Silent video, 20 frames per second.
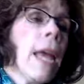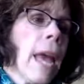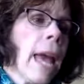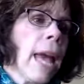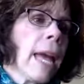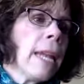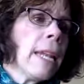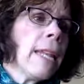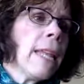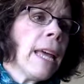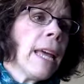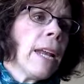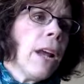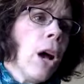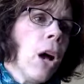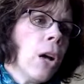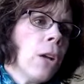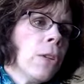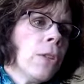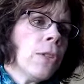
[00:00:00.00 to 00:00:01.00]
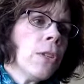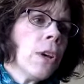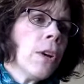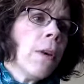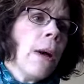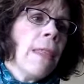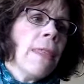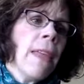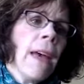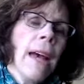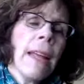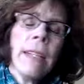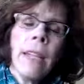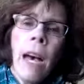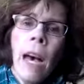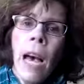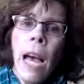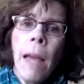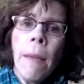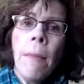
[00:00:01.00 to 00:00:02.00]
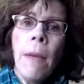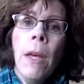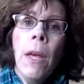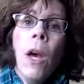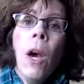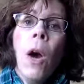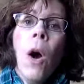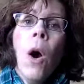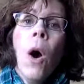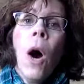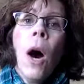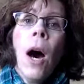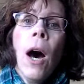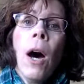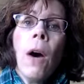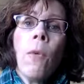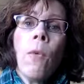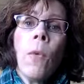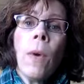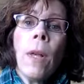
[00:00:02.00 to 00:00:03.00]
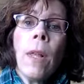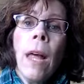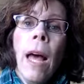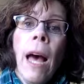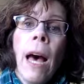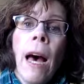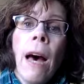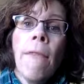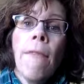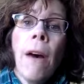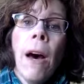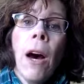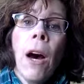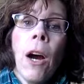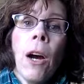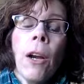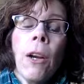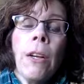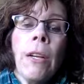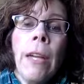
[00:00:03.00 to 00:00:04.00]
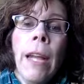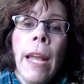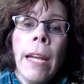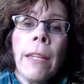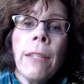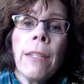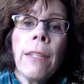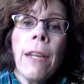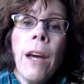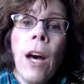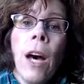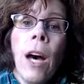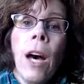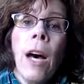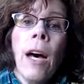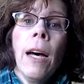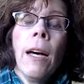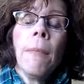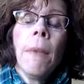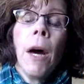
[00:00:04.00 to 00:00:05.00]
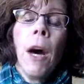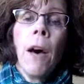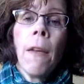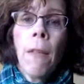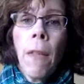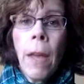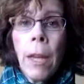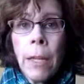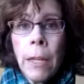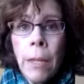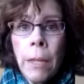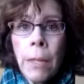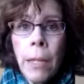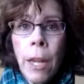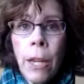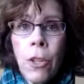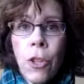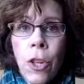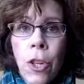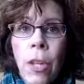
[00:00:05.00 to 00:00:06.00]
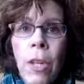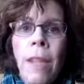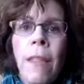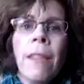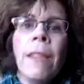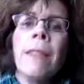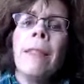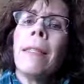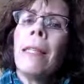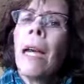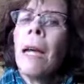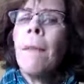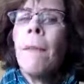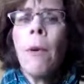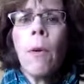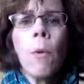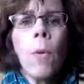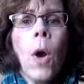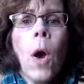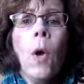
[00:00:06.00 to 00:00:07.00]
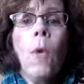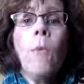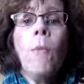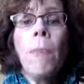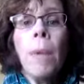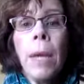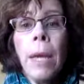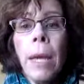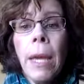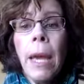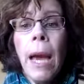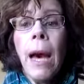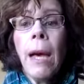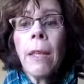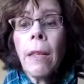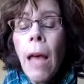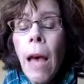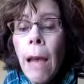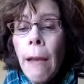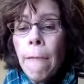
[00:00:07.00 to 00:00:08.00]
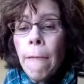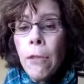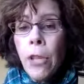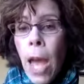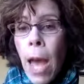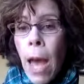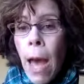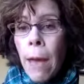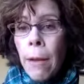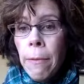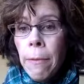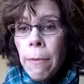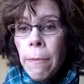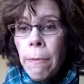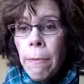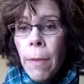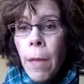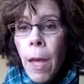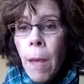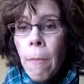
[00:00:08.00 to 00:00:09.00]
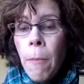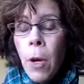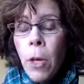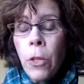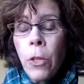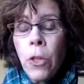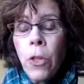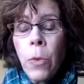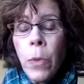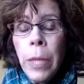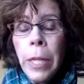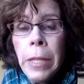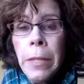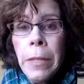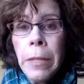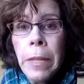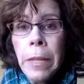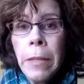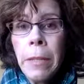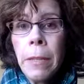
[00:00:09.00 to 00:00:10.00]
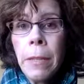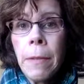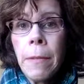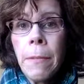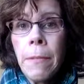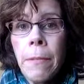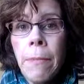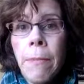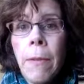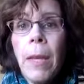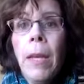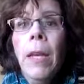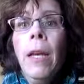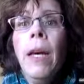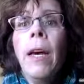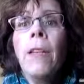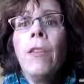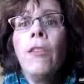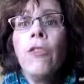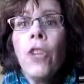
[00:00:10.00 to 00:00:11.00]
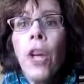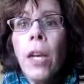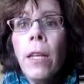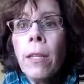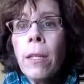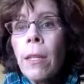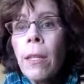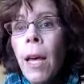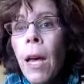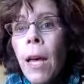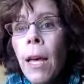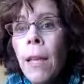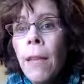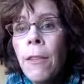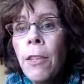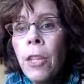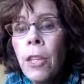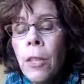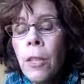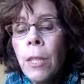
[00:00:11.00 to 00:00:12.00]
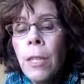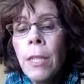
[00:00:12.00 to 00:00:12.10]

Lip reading: And then also at that time, we'll have our next online discussion. This time there won't be a live chat on March 26th, just the